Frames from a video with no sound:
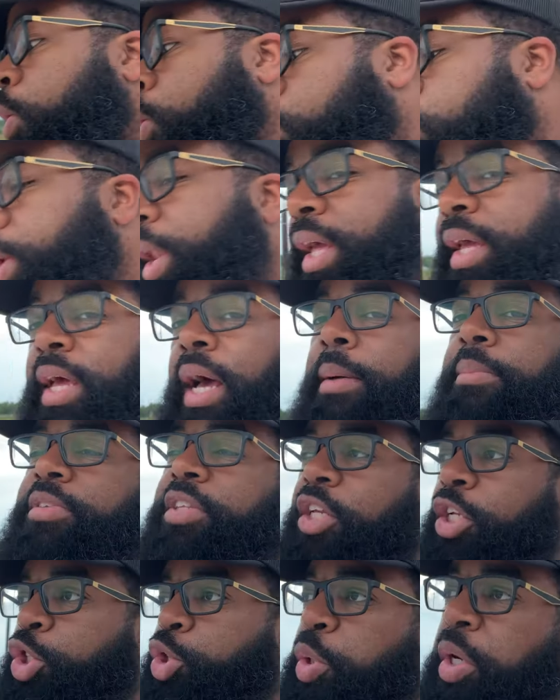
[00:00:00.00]
When it comes
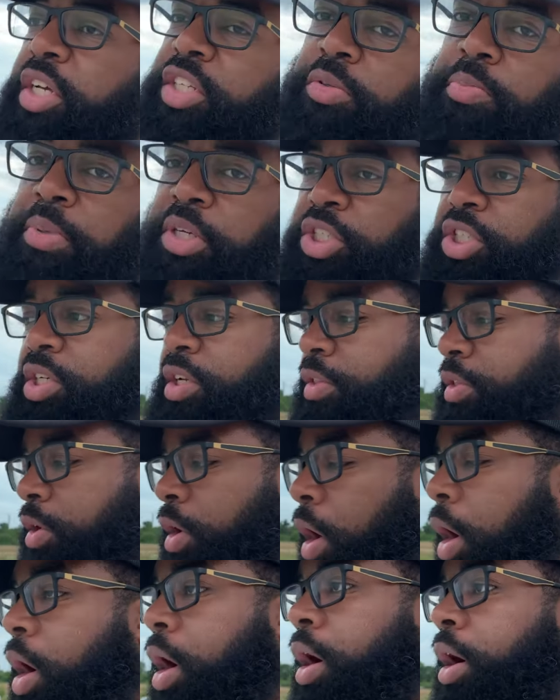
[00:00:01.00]
to the transmission of the
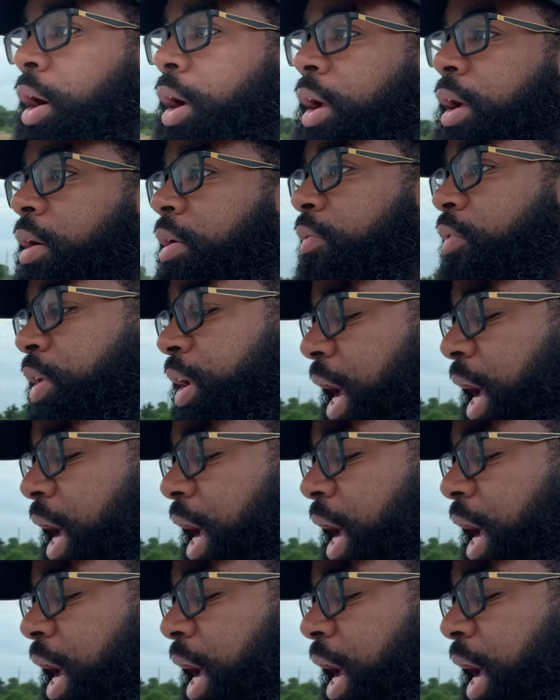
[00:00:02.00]
car, for